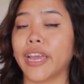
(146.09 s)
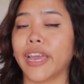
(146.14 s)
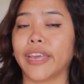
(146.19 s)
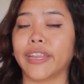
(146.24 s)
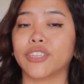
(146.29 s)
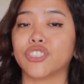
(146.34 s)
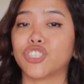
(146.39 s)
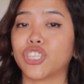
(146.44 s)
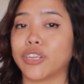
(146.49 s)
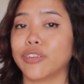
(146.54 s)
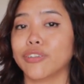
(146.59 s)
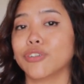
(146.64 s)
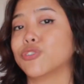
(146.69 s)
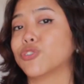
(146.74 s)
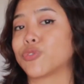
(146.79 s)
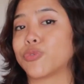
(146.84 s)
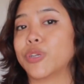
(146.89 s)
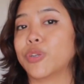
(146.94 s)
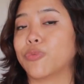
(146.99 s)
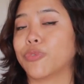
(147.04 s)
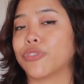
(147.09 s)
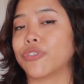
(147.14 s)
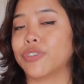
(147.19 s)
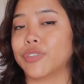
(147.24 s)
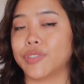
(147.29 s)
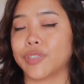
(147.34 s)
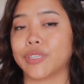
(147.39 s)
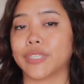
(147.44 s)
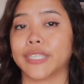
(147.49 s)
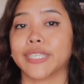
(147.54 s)
and sharing your screen with your
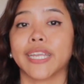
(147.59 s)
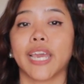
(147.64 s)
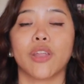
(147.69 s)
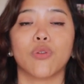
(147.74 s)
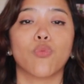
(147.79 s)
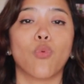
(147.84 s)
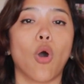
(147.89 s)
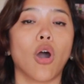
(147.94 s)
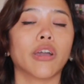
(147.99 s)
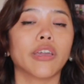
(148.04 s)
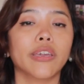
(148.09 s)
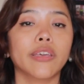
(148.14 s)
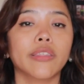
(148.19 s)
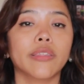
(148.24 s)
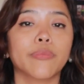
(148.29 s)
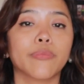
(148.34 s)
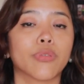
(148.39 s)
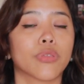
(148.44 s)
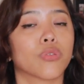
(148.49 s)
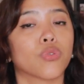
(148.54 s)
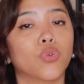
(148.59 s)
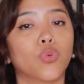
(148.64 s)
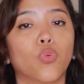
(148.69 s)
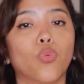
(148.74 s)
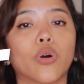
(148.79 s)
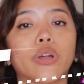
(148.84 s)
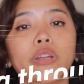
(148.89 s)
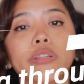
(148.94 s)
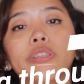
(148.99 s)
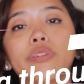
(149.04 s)
assistant and walking them through
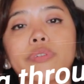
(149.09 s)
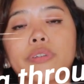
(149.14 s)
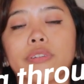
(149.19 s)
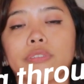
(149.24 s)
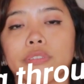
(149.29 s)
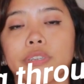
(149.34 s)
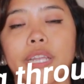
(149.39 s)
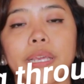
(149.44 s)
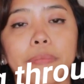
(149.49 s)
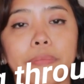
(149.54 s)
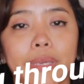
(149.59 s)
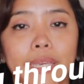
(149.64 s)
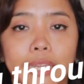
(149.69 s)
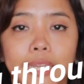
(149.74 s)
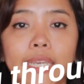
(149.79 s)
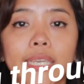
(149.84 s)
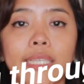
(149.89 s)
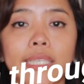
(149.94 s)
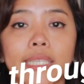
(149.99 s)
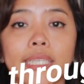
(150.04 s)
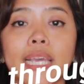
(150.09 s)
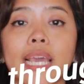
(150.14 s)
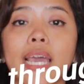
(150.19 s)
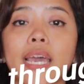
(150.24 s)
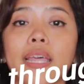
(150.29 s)
what are the recurring meetings